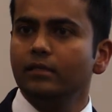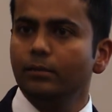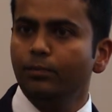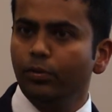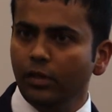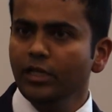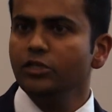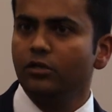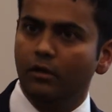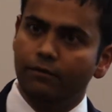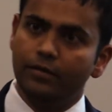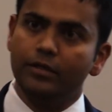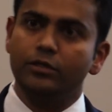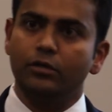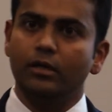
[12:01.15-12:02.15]
depletion of
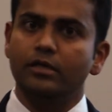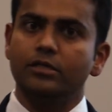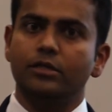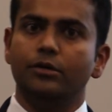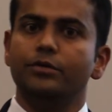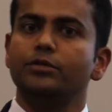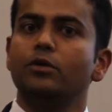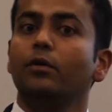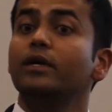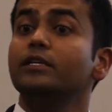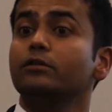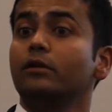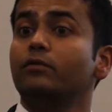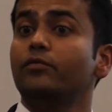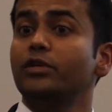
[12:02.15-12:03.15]
insulin, there is no
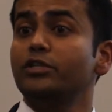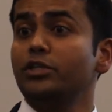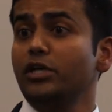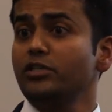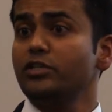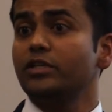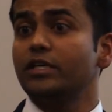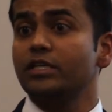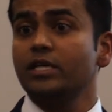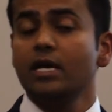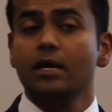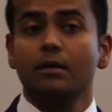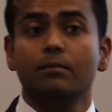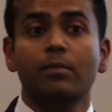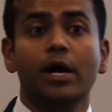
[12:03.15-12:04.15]
insulin resistance.
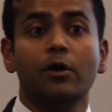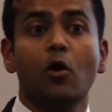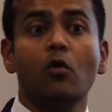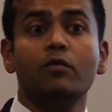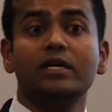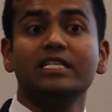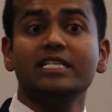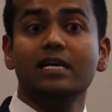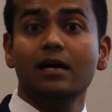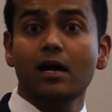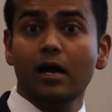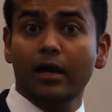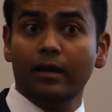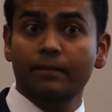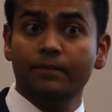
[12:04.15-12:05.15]
But over
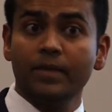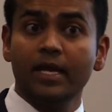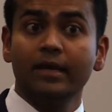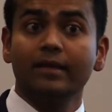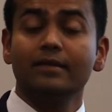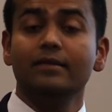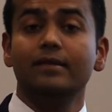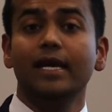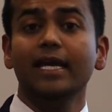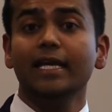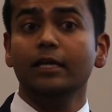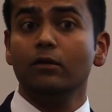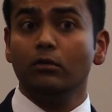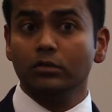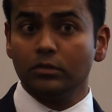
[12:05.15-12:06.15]
time, they
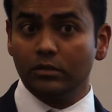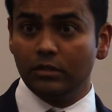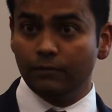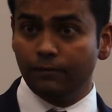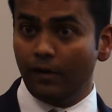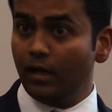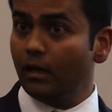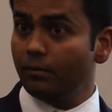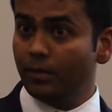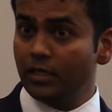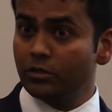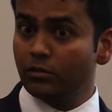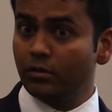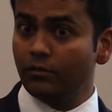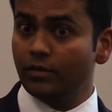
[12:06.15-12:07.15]
can also develop
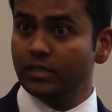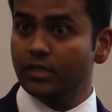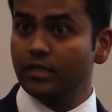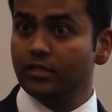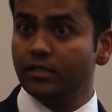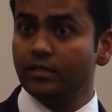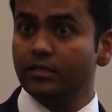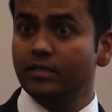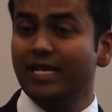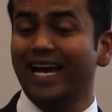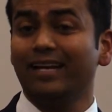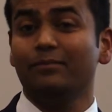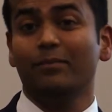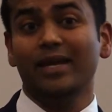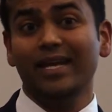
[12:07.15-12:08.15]
insulin resistance.
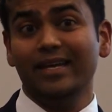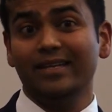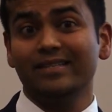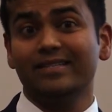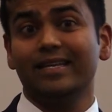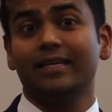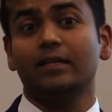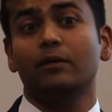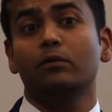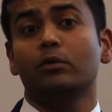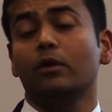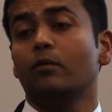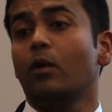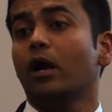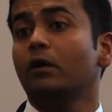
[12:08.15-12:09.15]
That means that they will
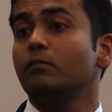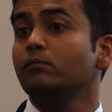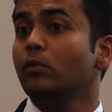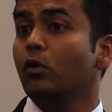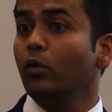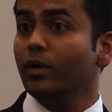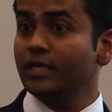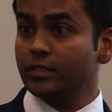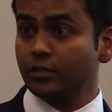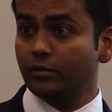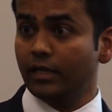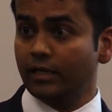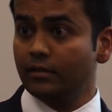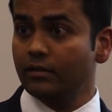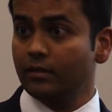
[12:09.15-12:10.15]
require more
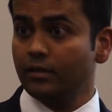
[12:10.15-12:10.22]
insulin